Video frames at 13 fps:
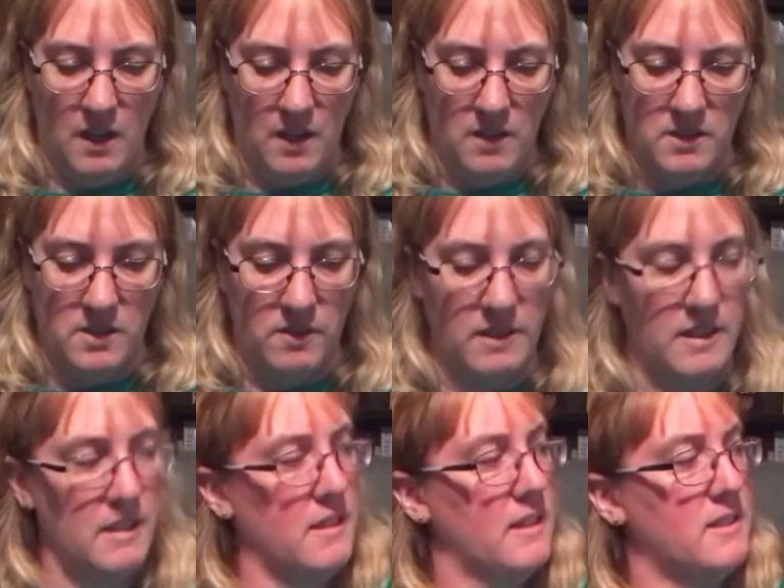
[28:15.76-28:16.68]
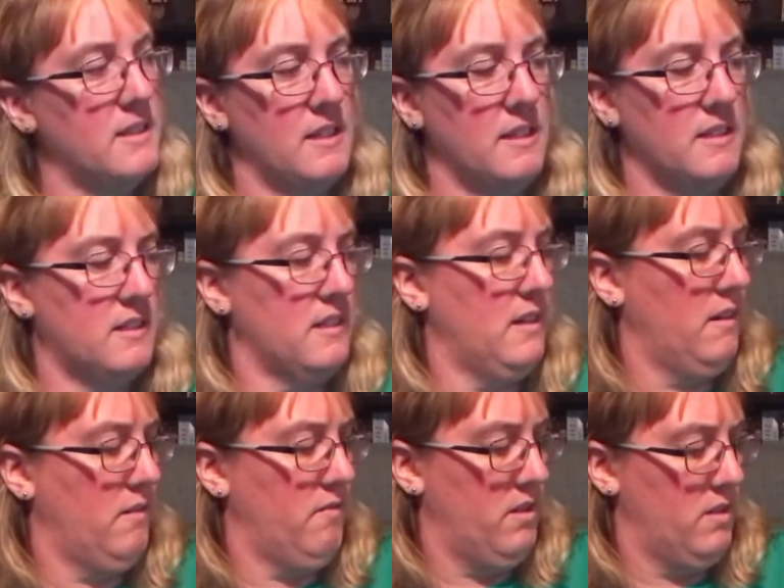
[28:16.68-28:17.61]
And so I think that's it
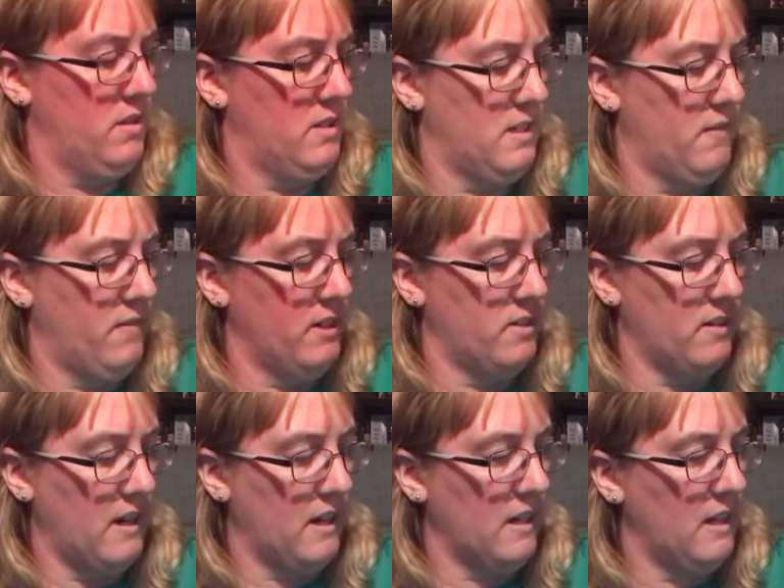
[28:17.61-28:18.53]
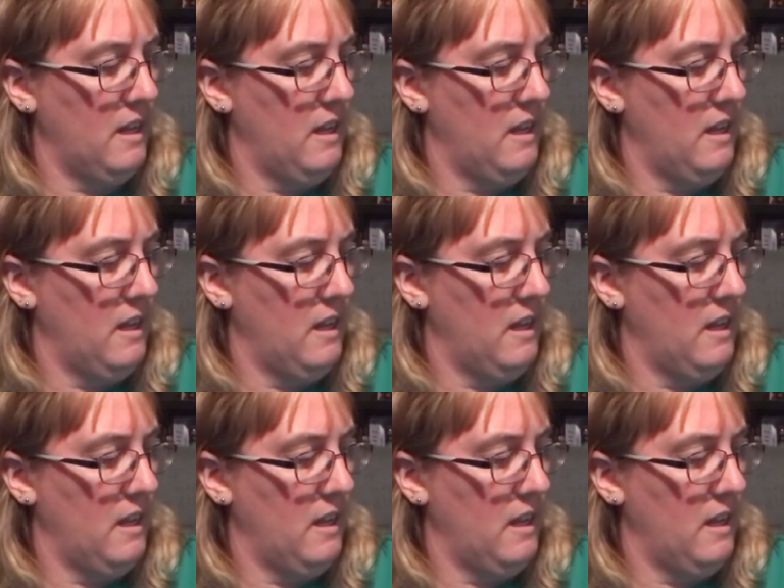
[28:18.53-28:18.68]
of all the stuff I track.